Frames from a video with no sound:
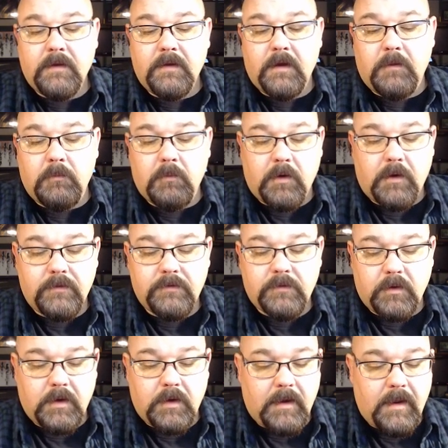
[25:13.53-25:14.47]
We're also
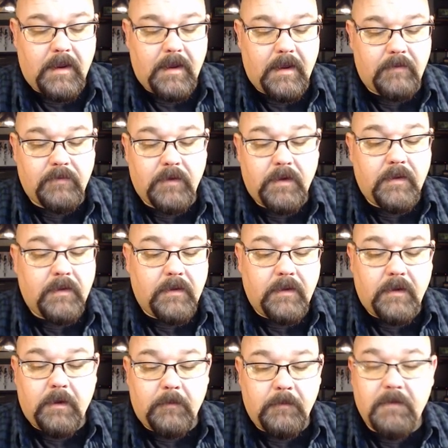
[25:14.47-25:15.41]
going to have
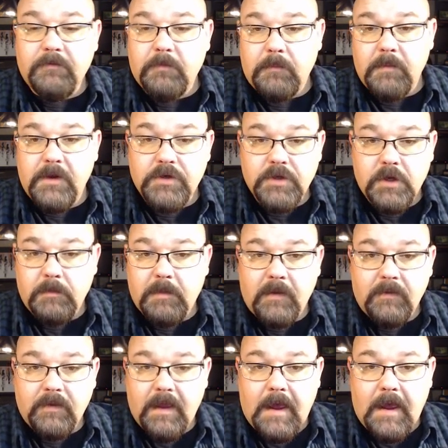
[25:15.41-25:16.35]
information about the